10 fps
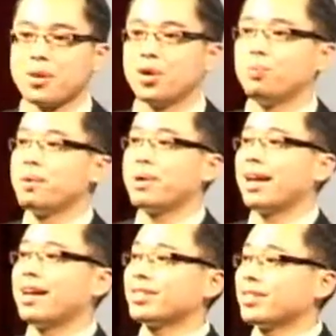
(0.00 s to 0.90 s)
It'll be my
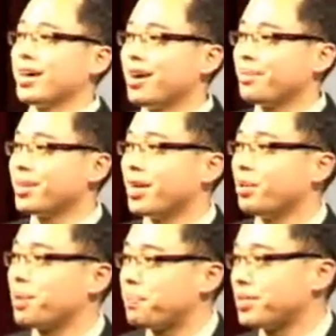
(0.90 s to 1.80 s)
last time that
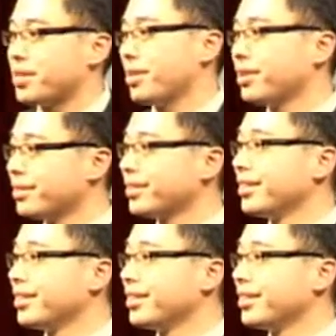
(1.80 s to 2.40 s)
I'll be presenting.